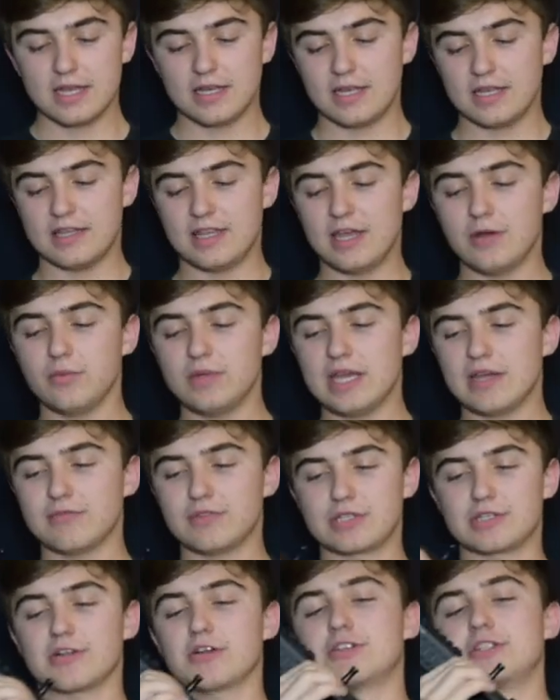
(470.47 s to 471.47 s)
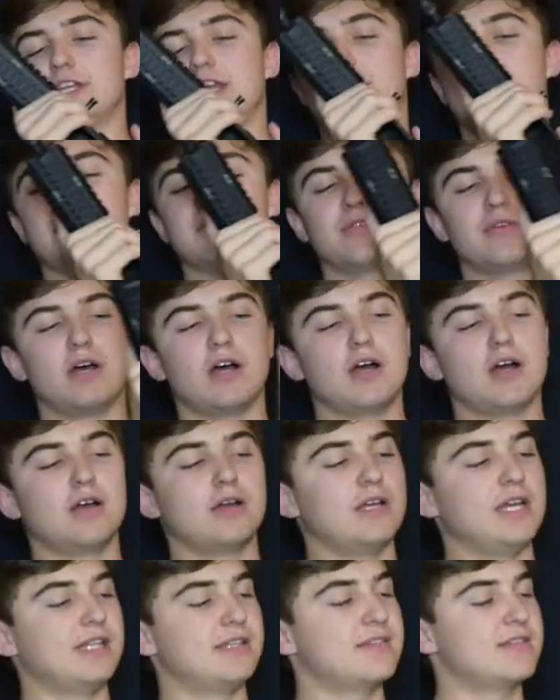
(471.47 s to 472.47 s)
Then we have the charging handle.
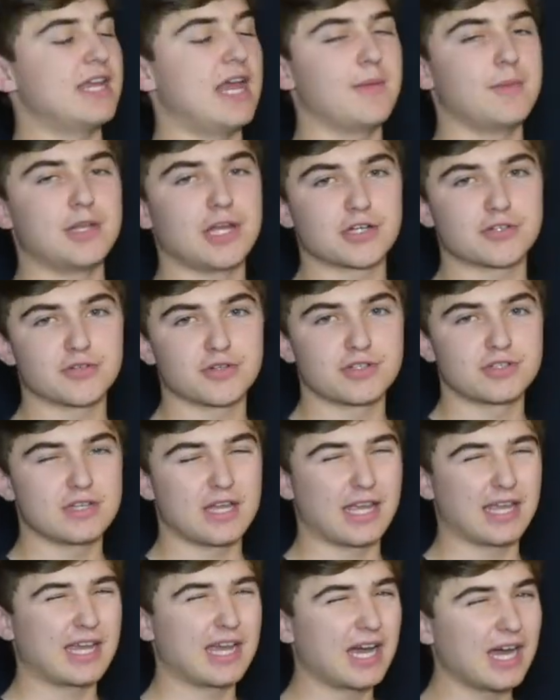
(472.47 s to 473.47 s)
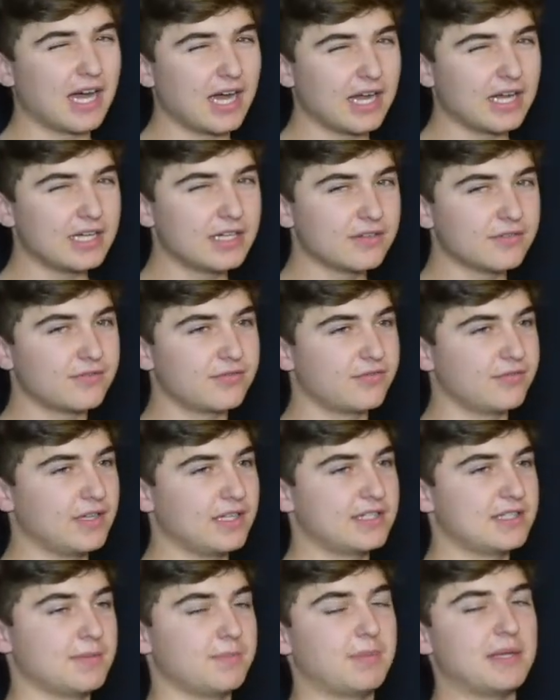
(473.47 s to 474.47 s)
It's ambidextrous.
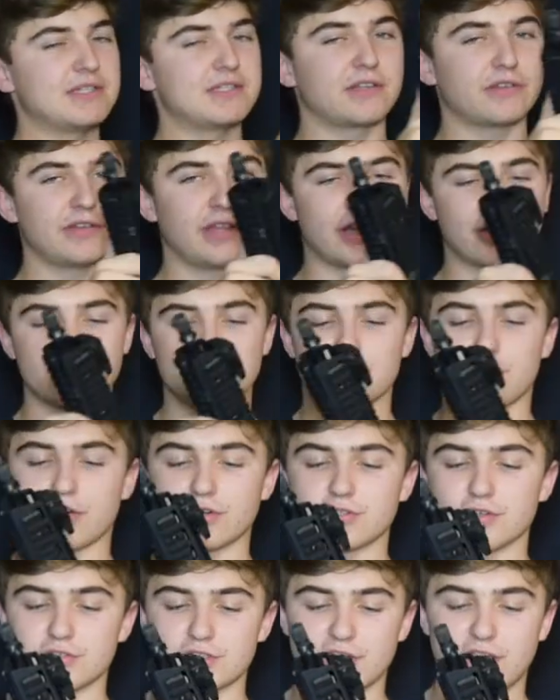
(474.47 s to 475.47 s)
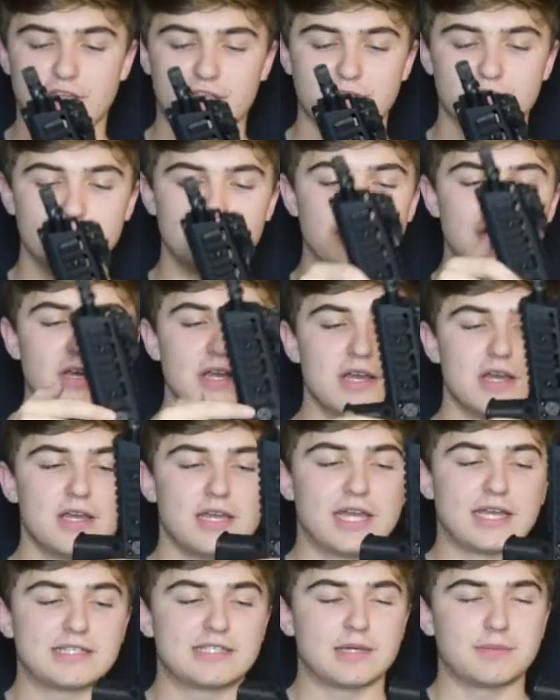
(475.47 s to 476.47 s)
It's basically like a SCAR charging handle,
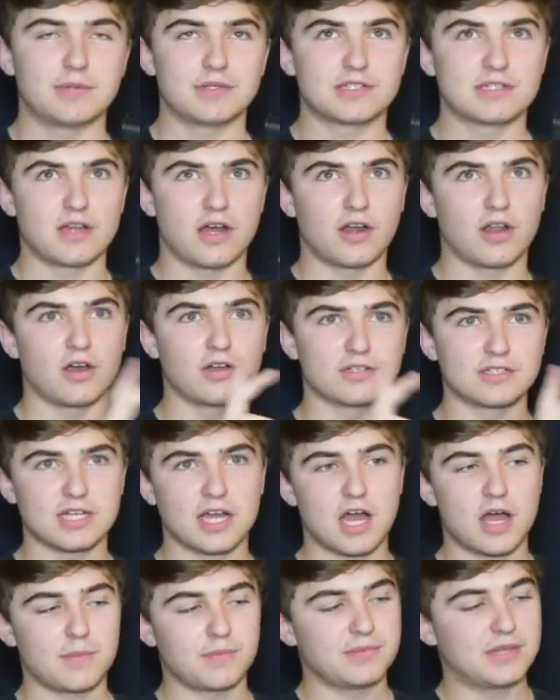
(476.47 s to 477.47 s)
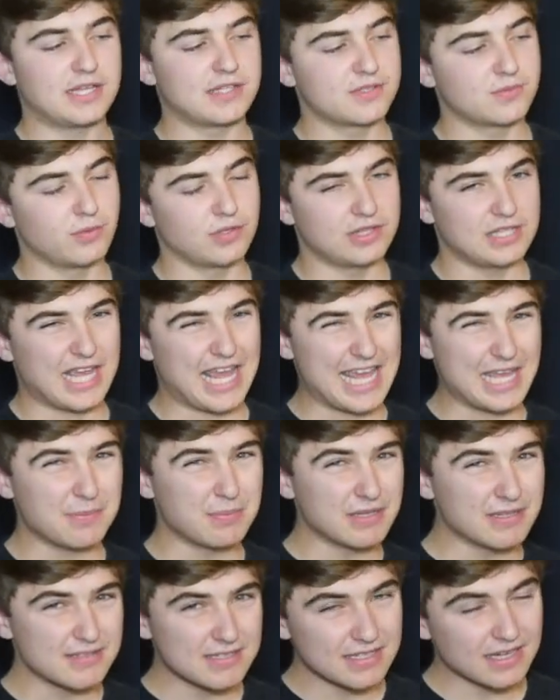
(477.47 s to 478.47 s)
except it's not on top. That's what the
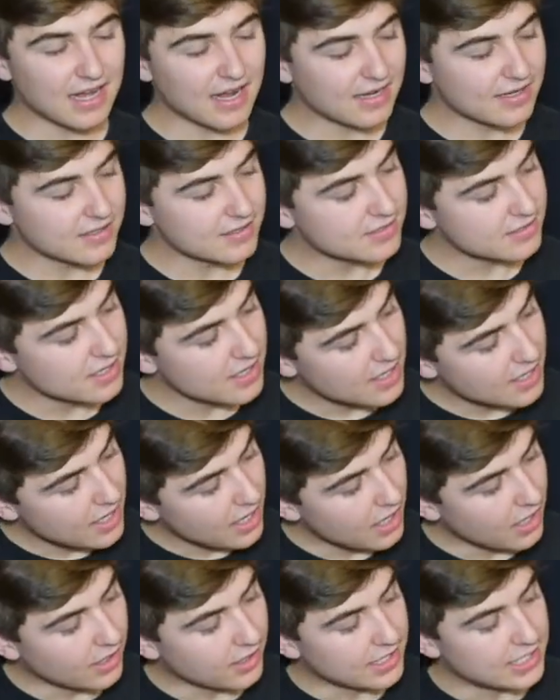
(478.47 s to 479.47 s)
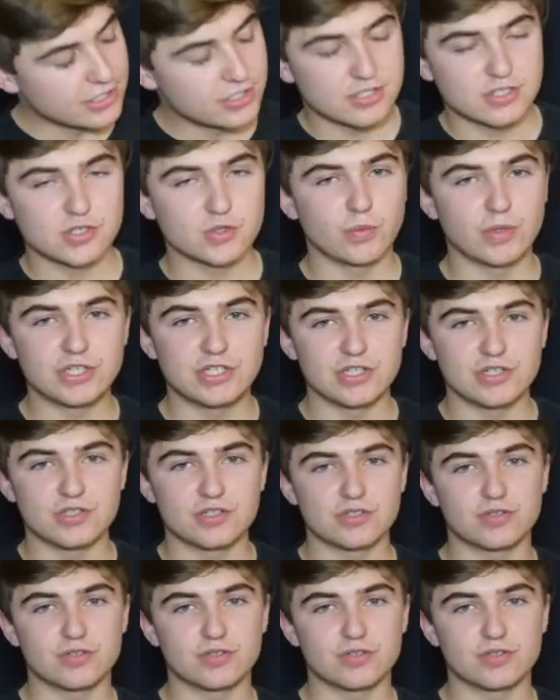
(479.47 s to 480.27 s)
APC9 is. It switches.